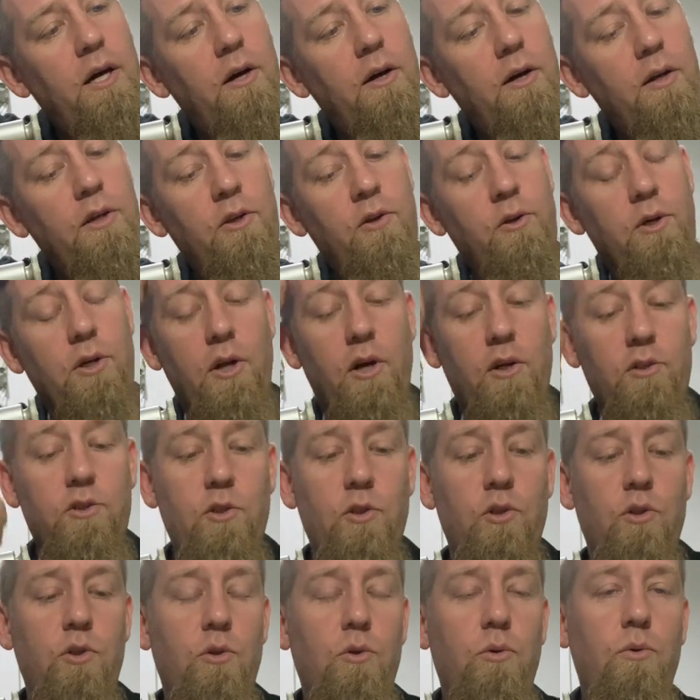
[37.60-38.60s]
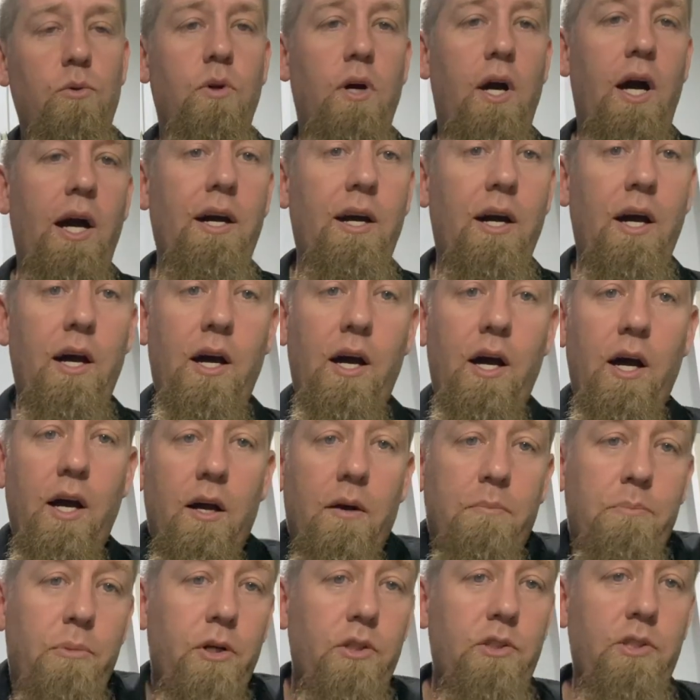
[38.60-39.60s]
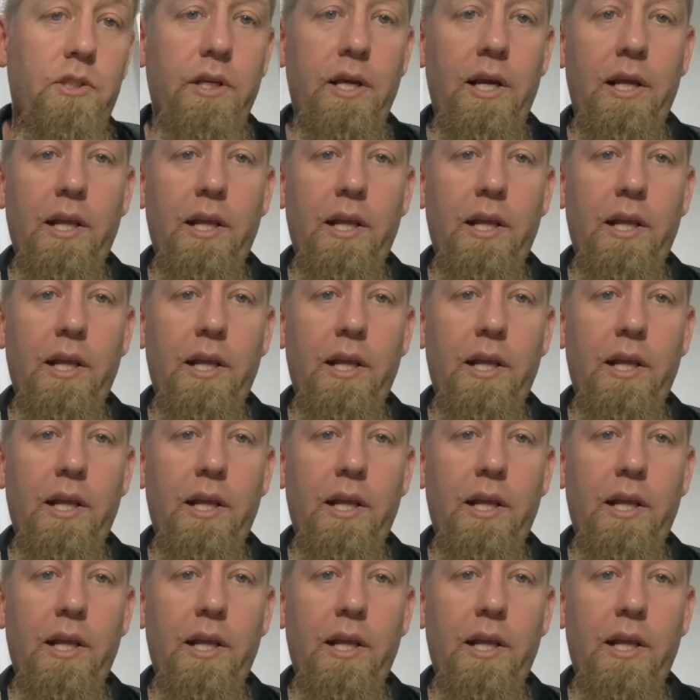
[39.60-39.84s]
you can also do. Personally,